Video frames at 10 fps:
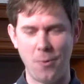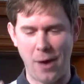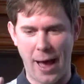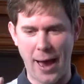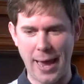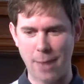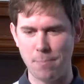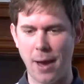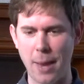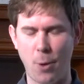I had
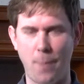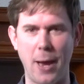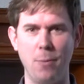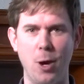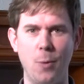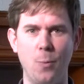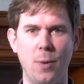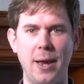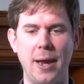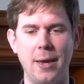my Popeye moment
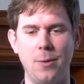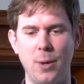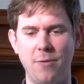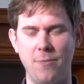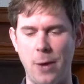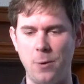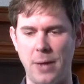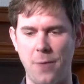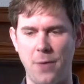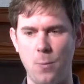when I found
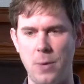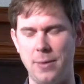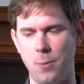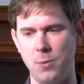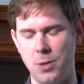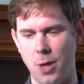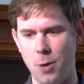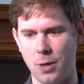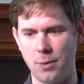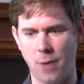out that there was
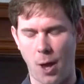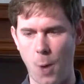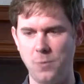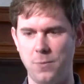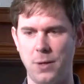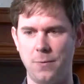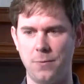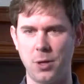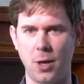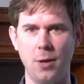no homes
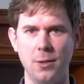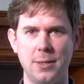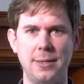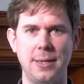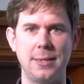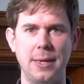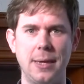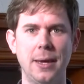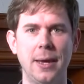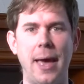for girls in the
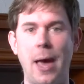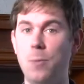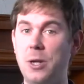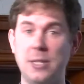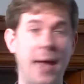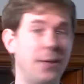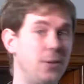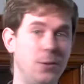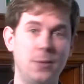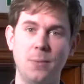city, and we just had
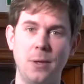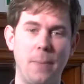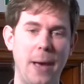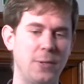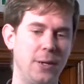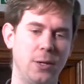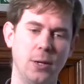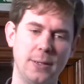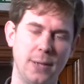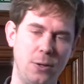to do something about it. And
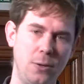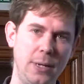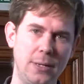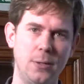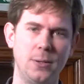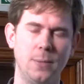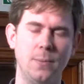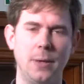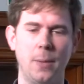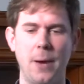God said, you need to do
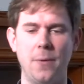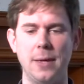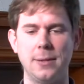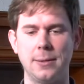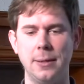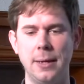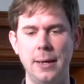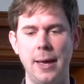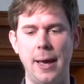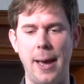something about this.
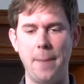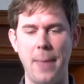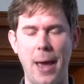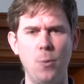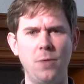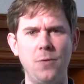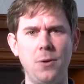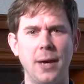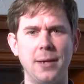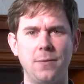I wonder if
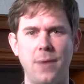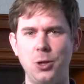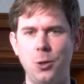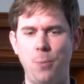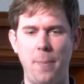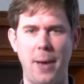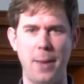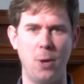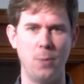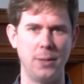you guys have had your
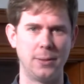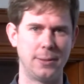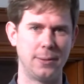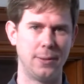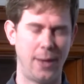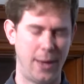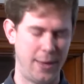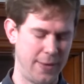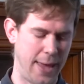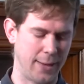Popeye moment
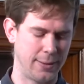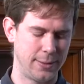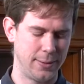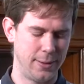yet.